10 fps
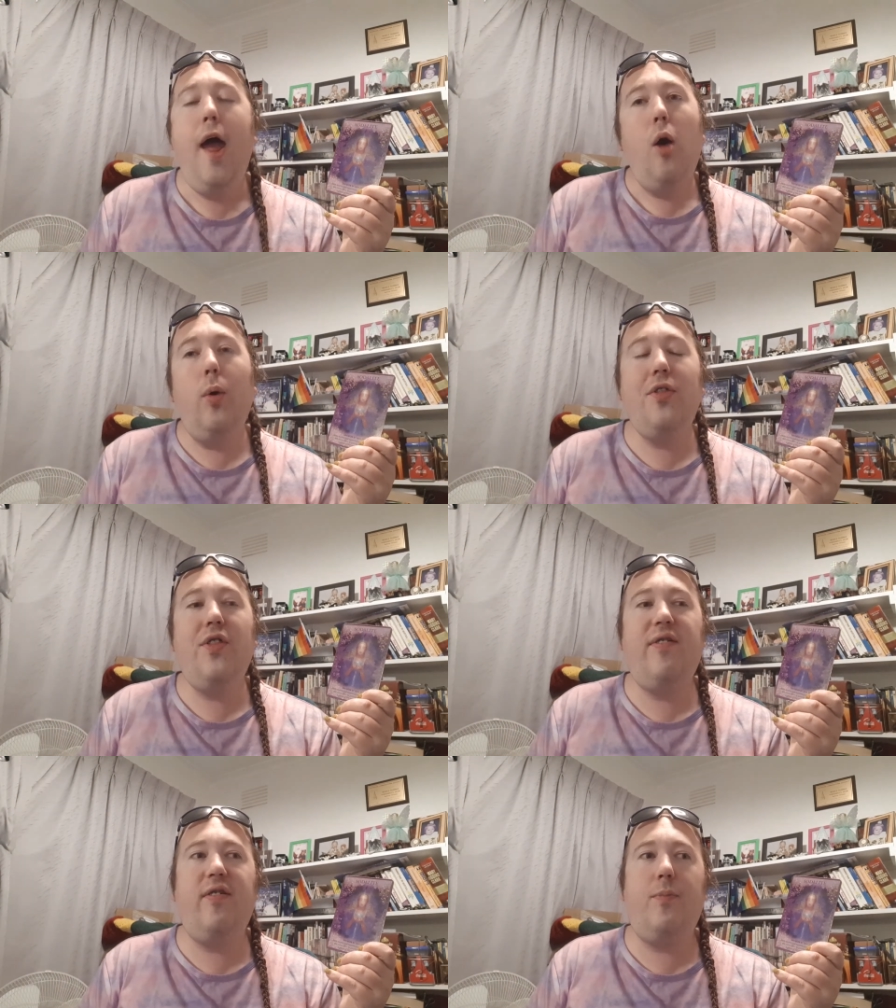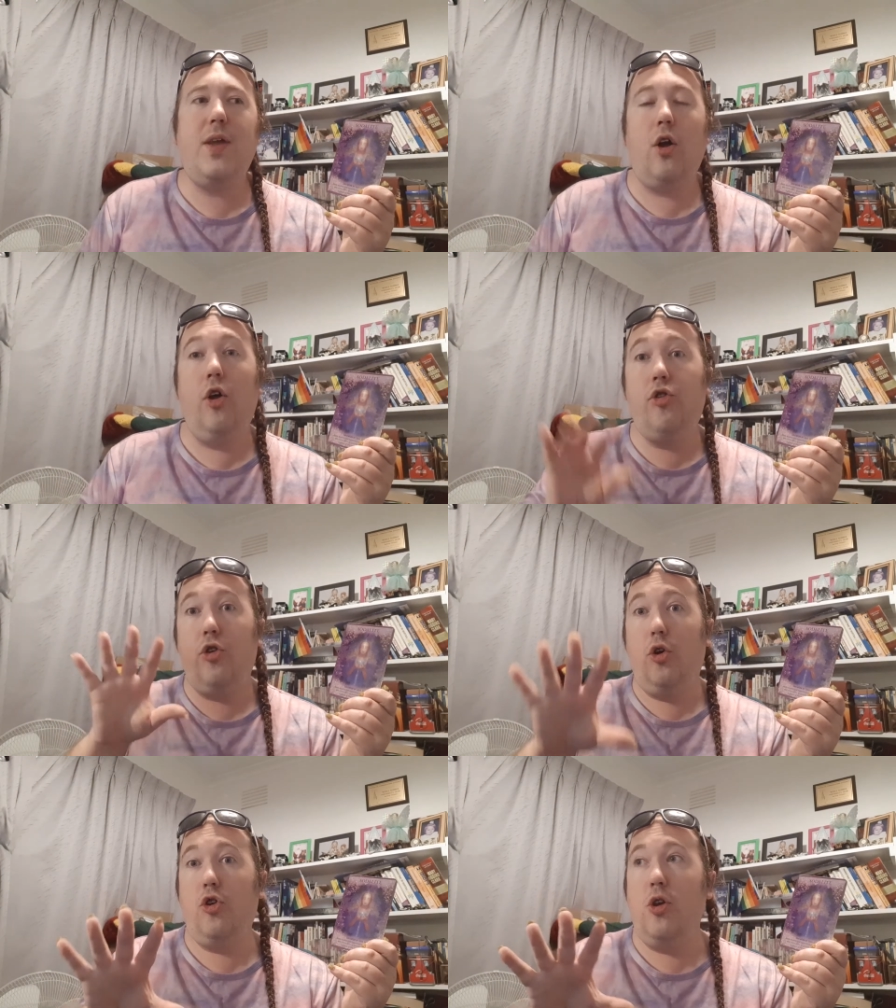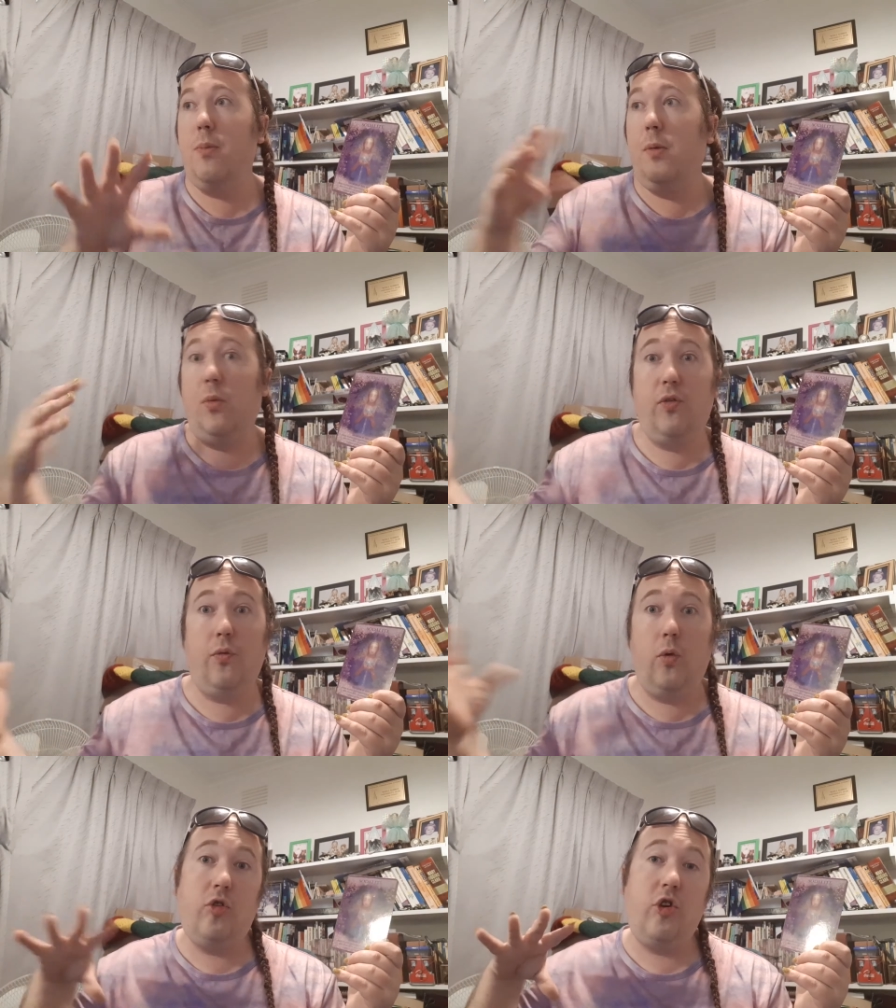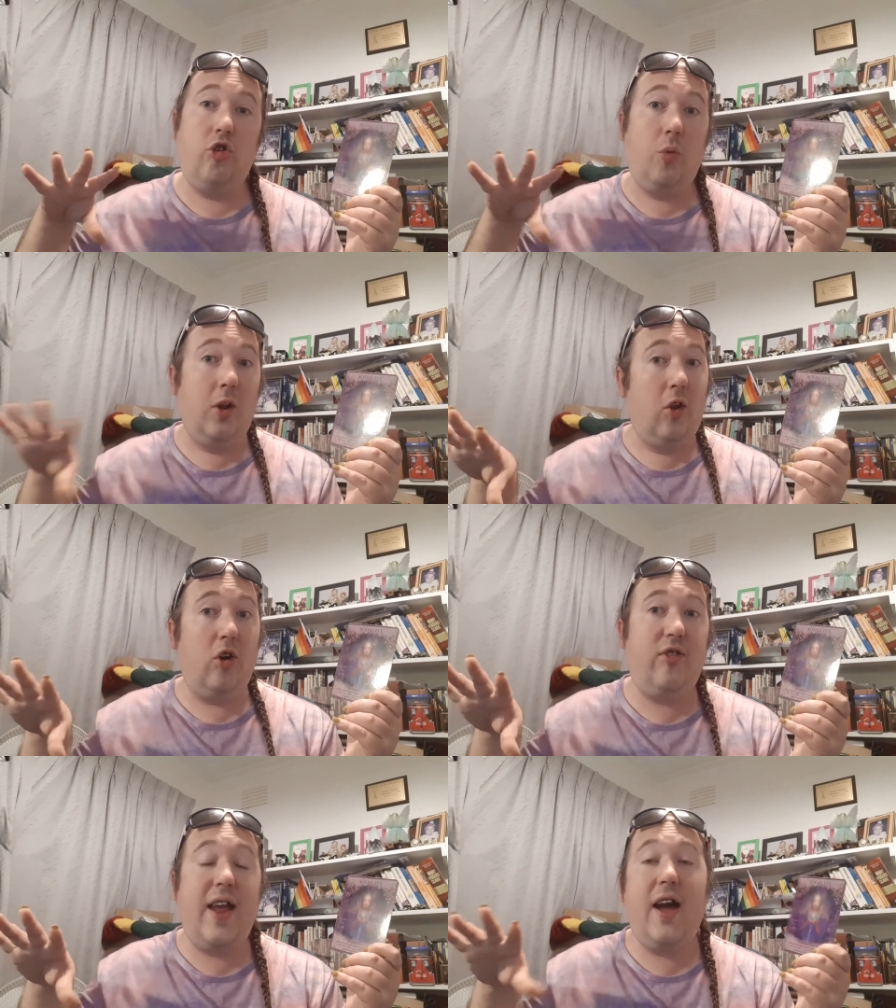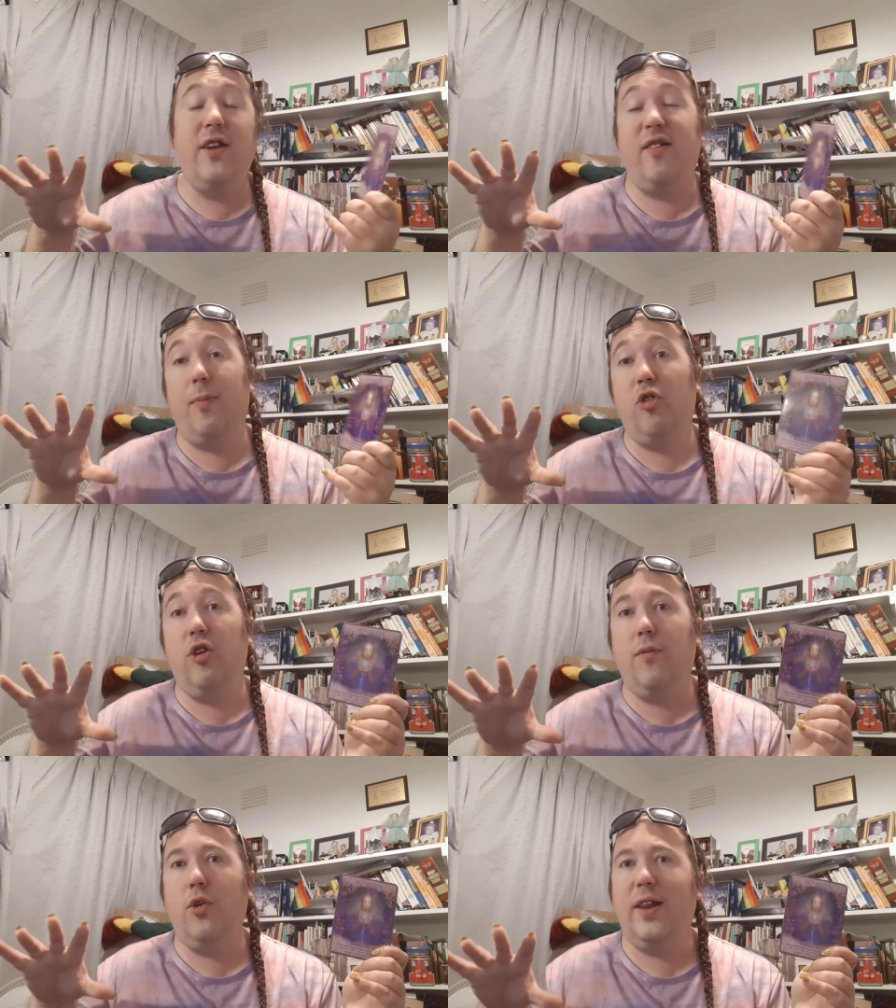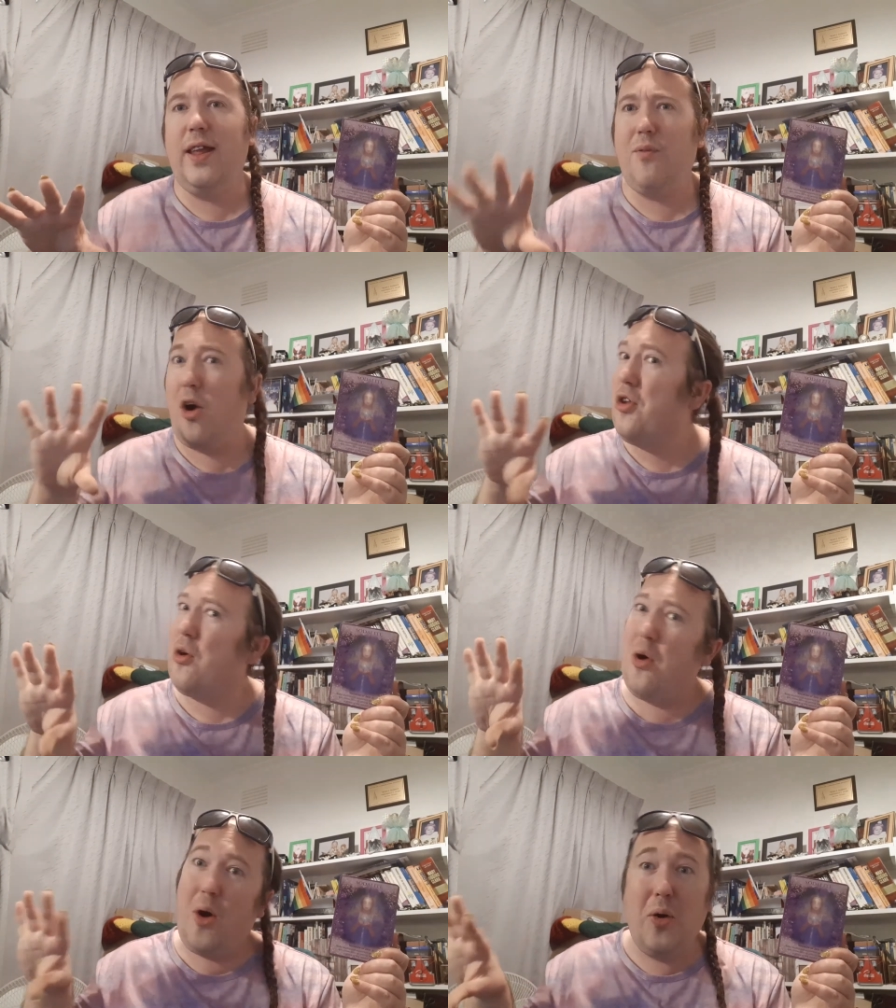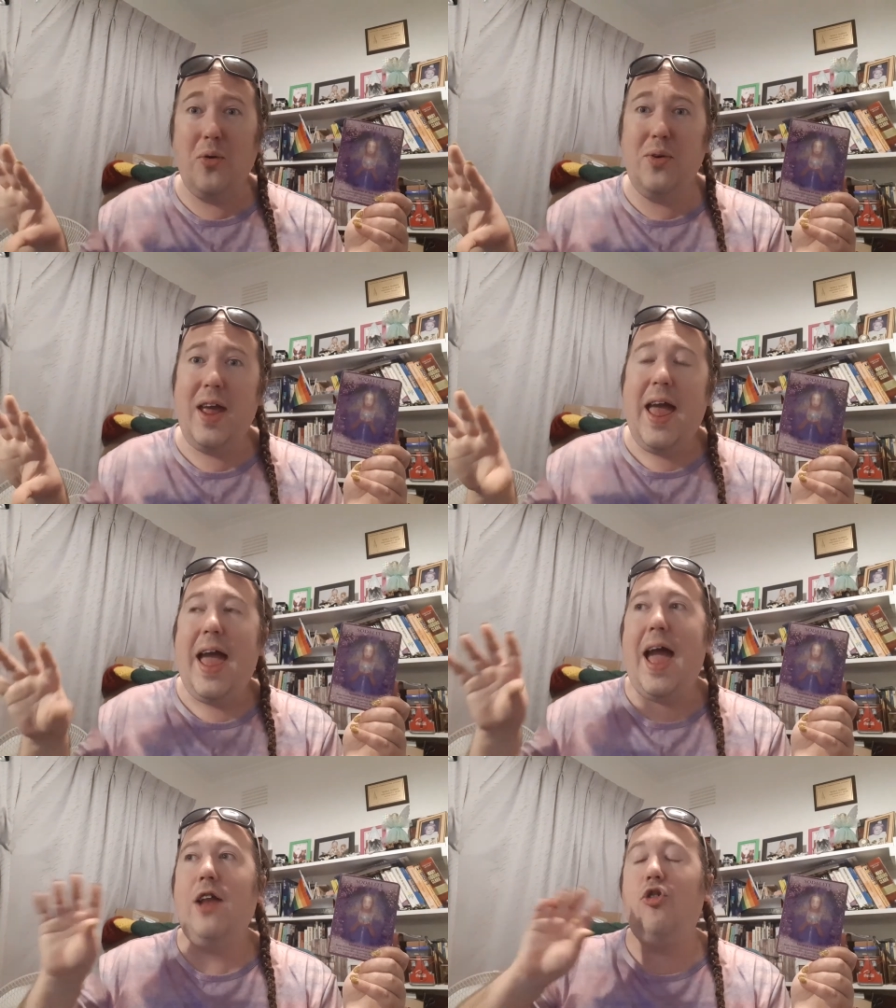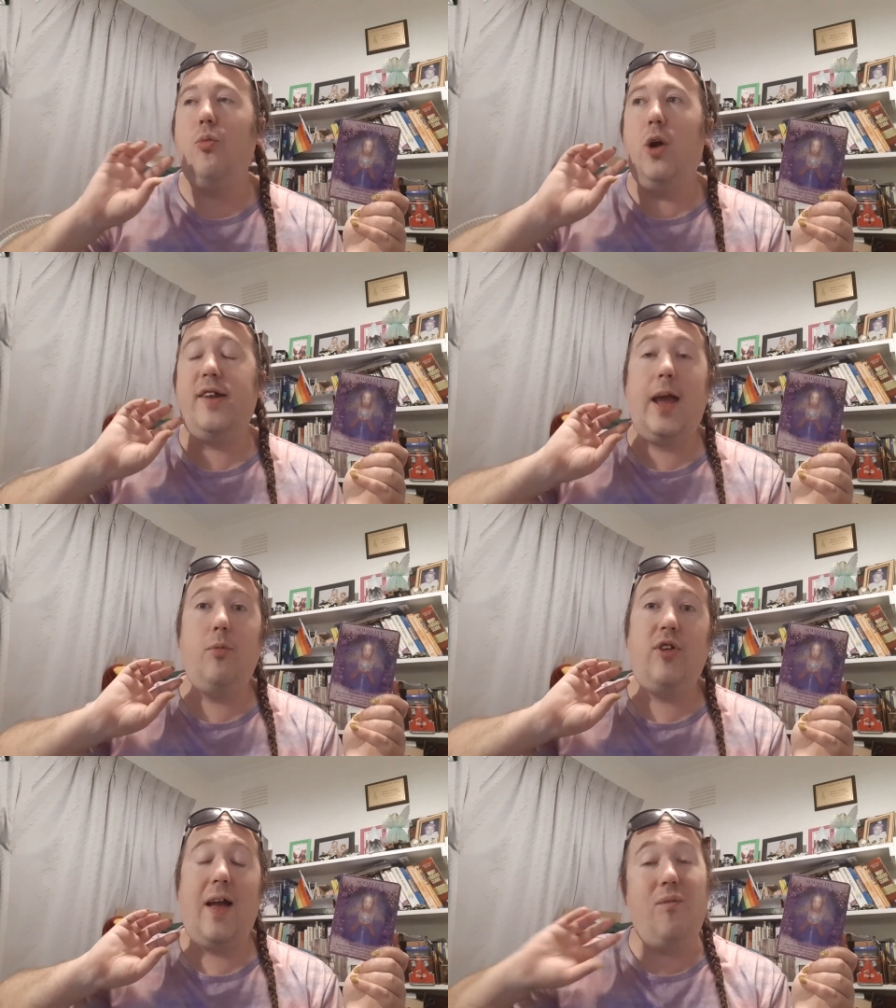whether this is because your human was forced into a lockdown, especially if you live on your own and you weren't able to have